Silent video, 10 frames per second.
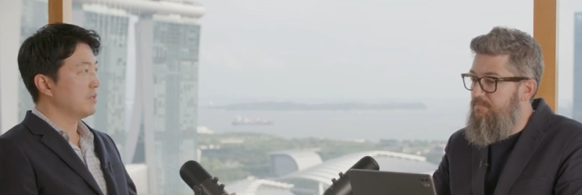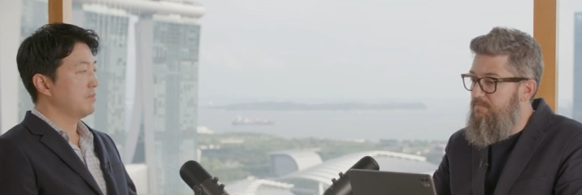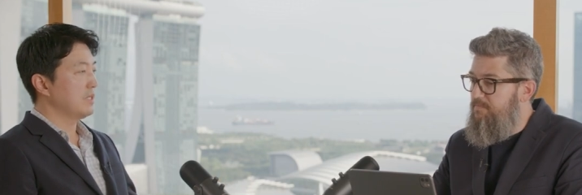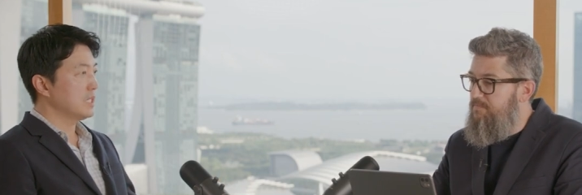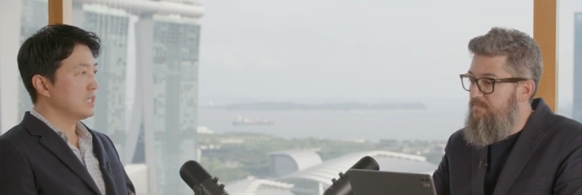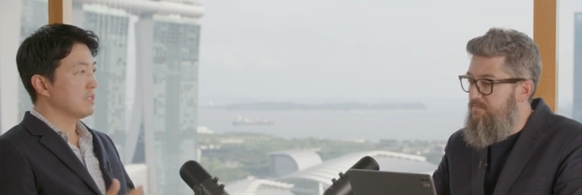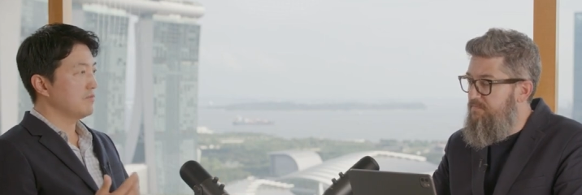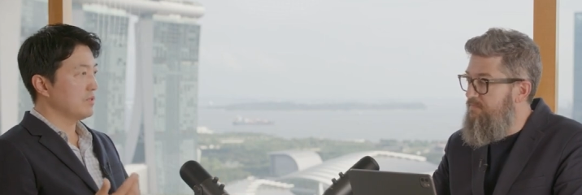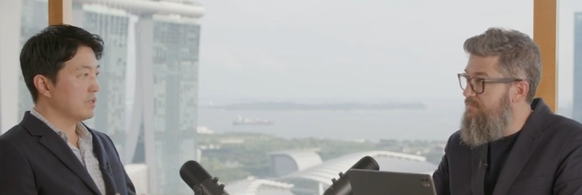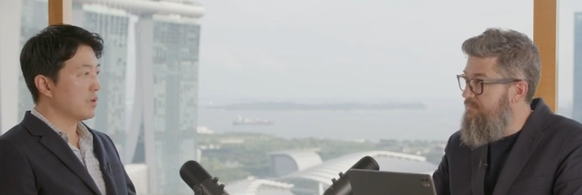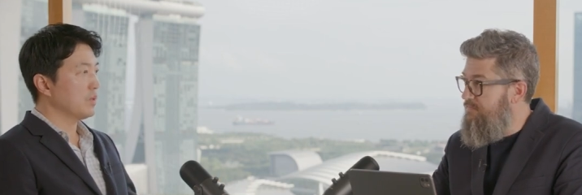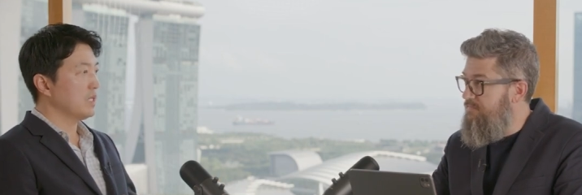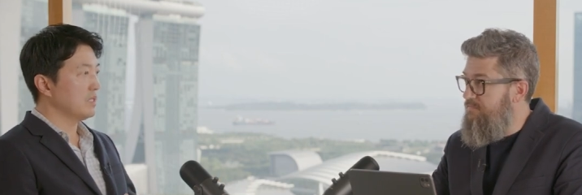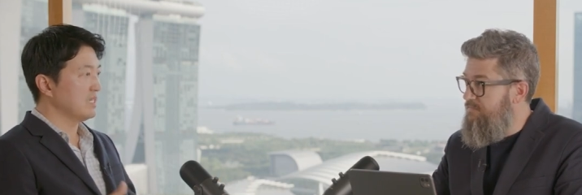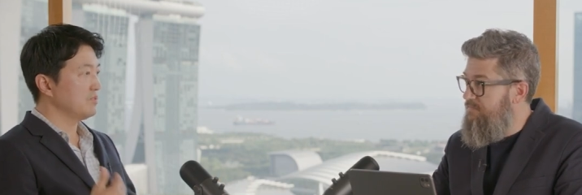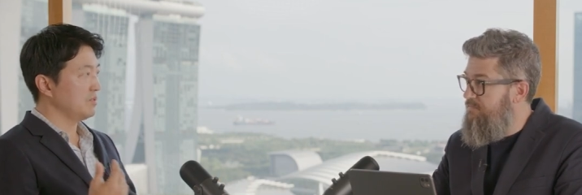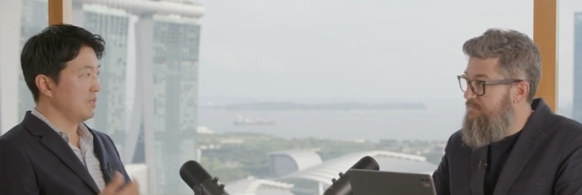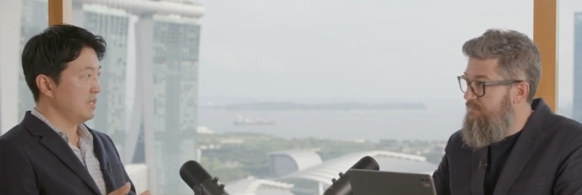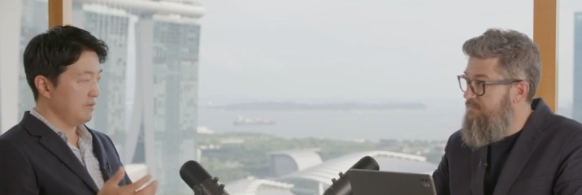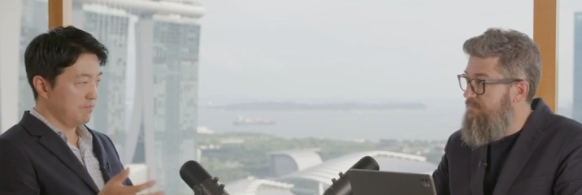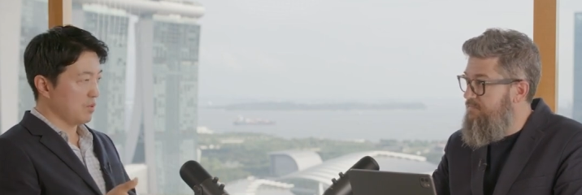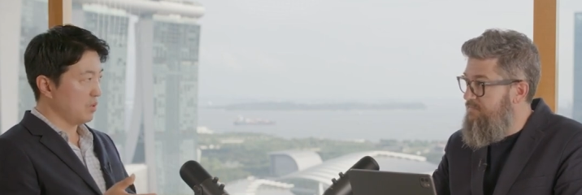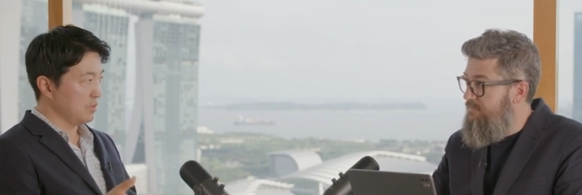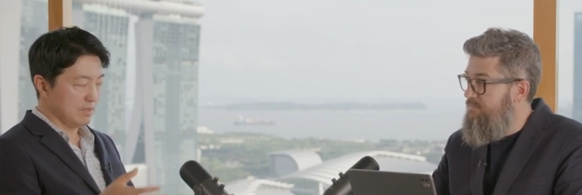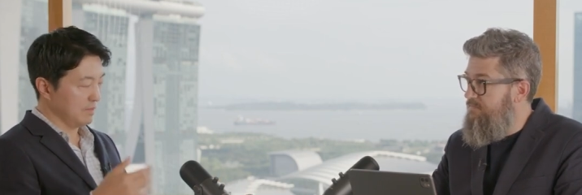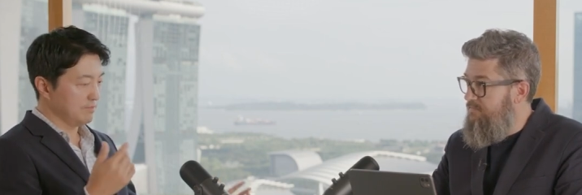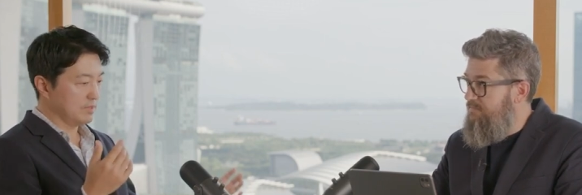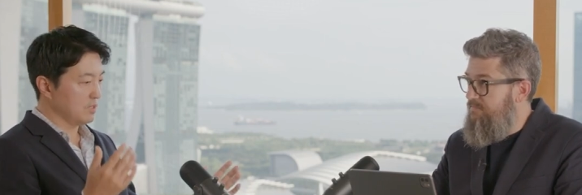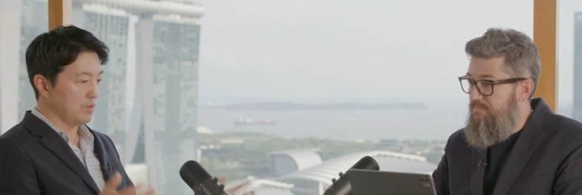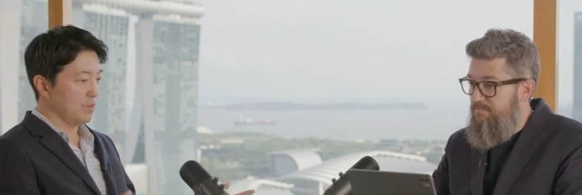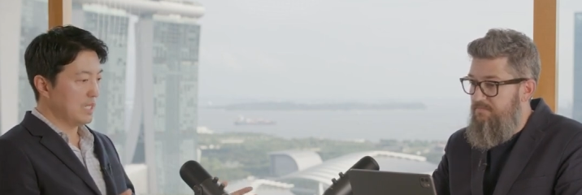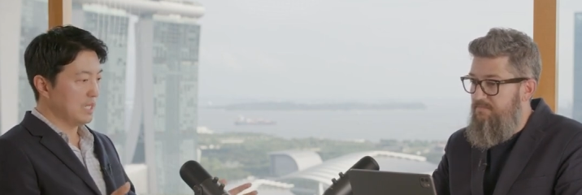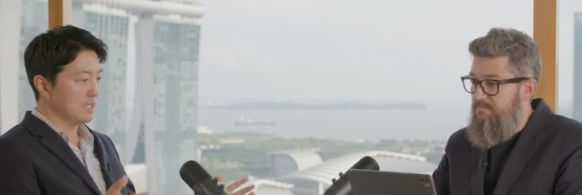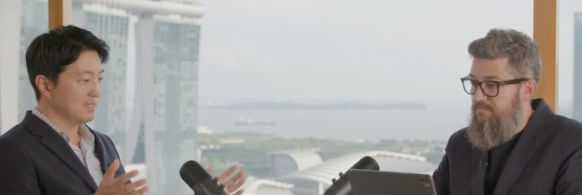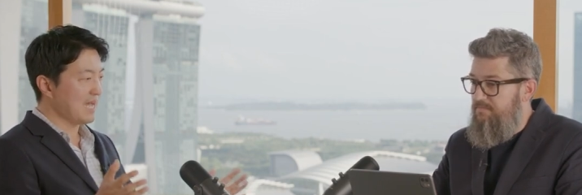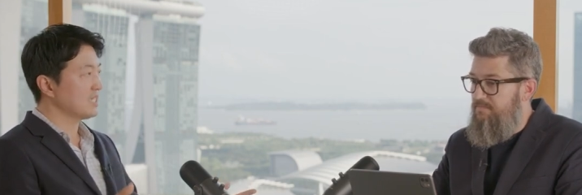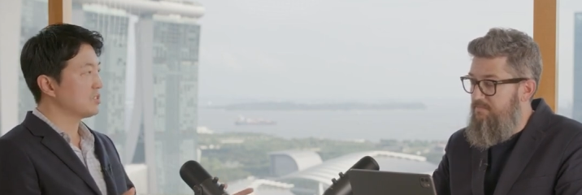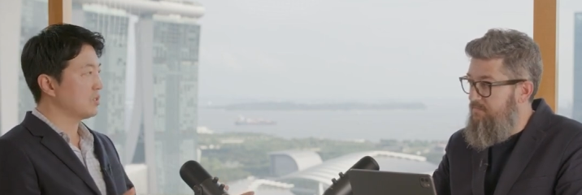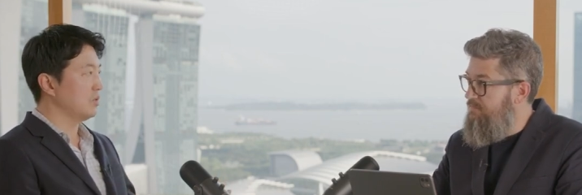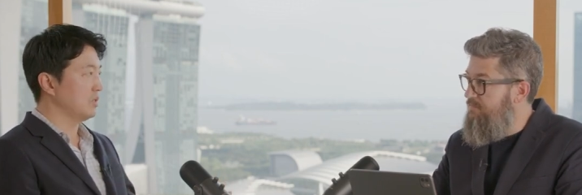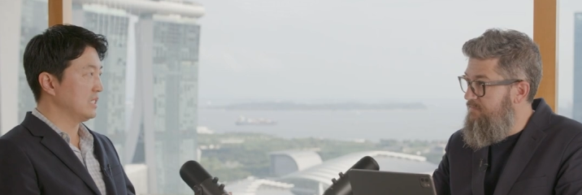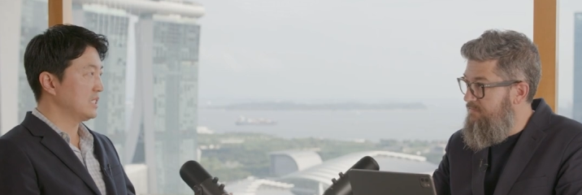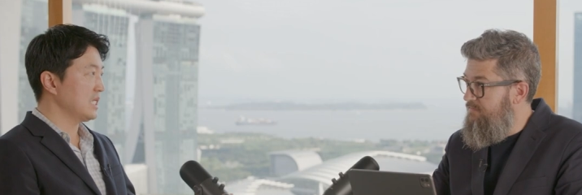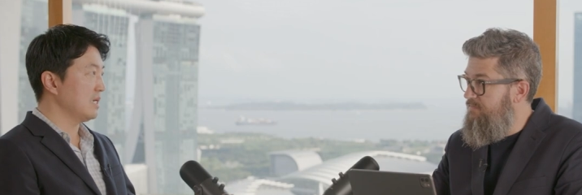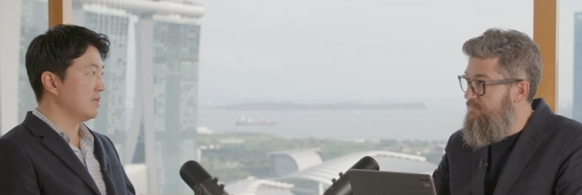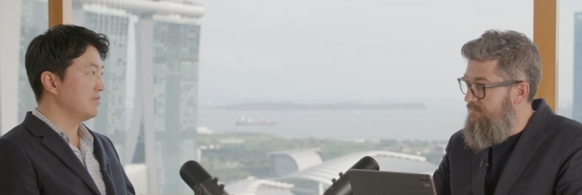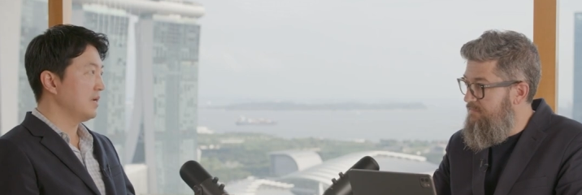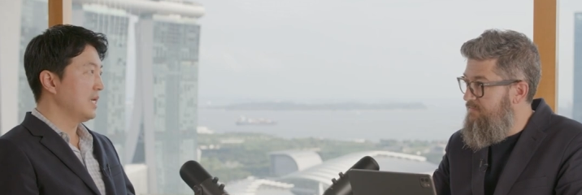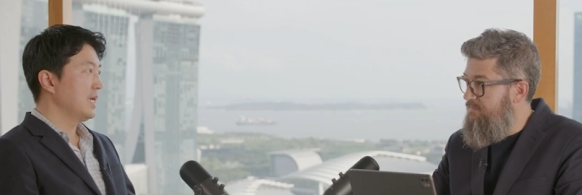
Speaker 1: the, because of the Korean legislative, pro, uh, Korean tax code itself,